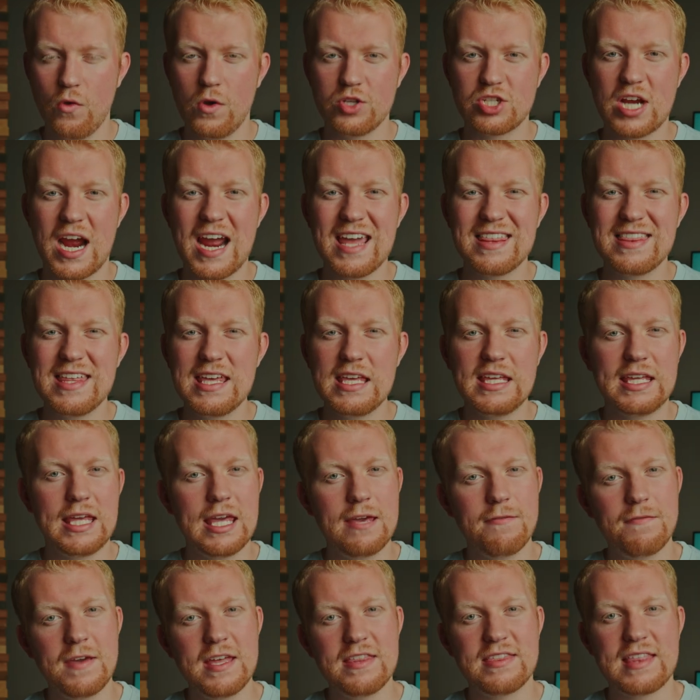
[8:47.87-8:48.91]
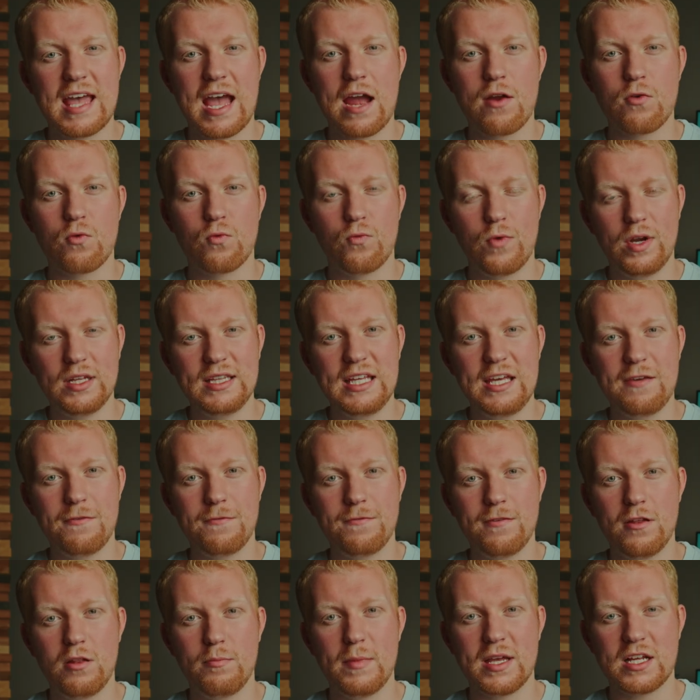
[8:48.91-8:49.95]
which I think give it that really
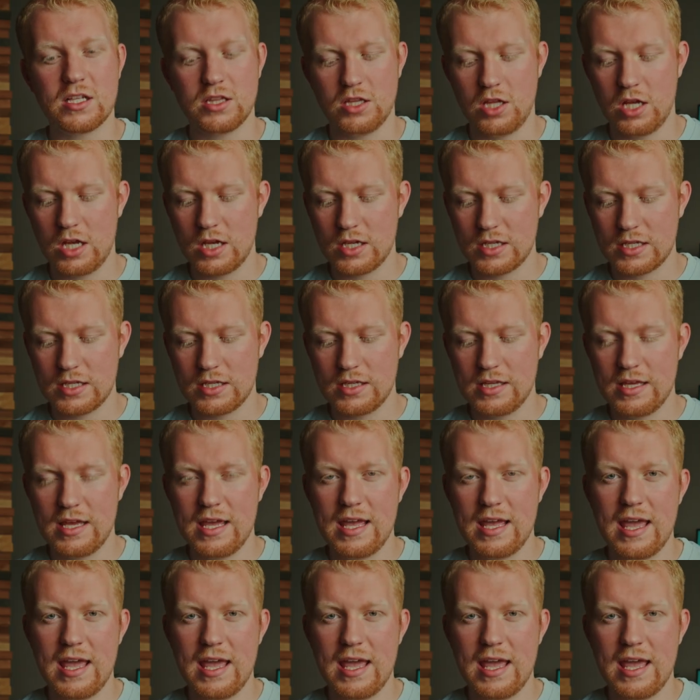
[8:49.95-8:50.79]
filmic look.